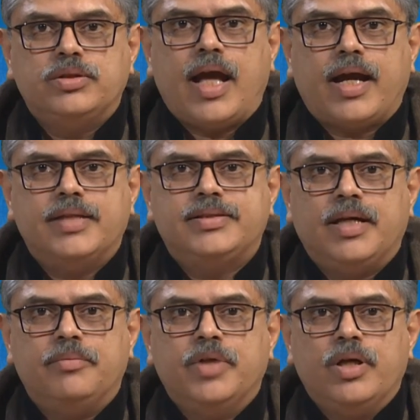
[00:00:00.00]

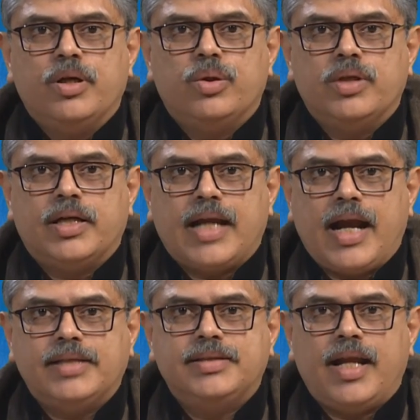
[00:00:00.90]
accustomed to the
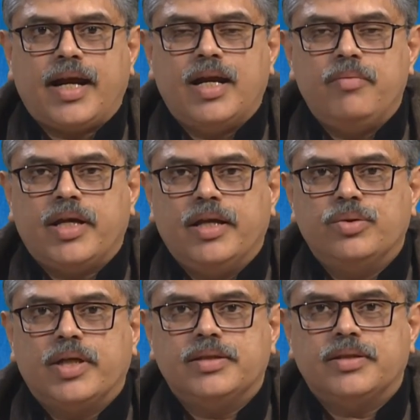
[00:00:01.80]
traditional academic
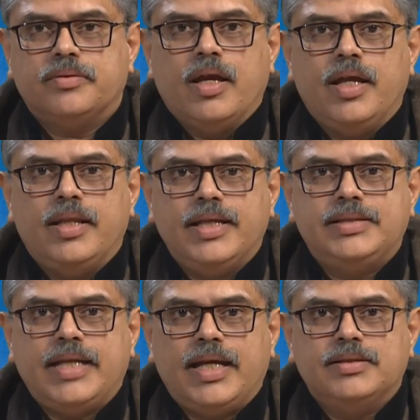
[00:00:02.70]
education. In this
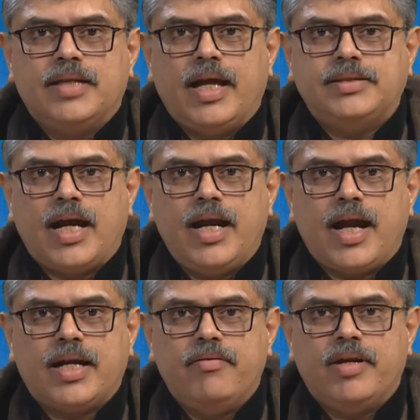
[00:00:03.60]
sense, HRD
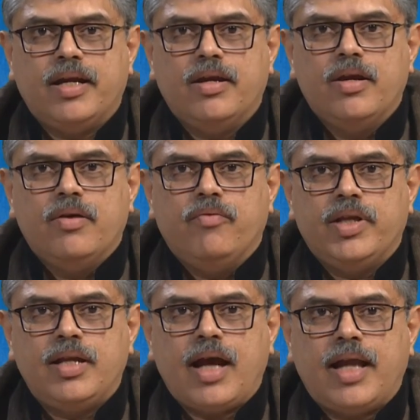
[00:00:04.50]
activity
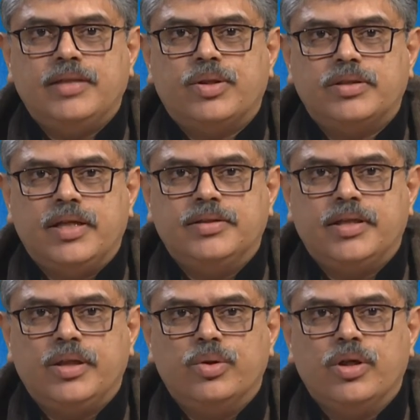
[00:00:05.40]
within higher education
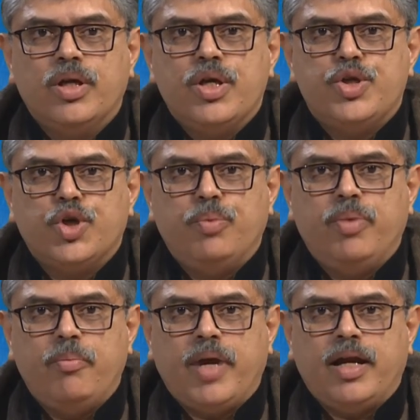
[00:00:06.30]
institute should be
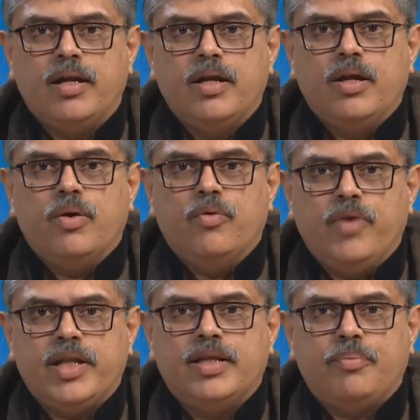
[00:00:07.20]
made
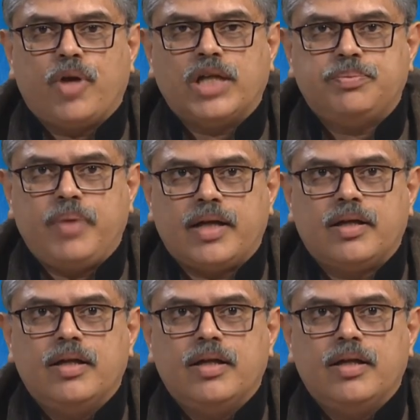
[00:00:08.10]
with the prospect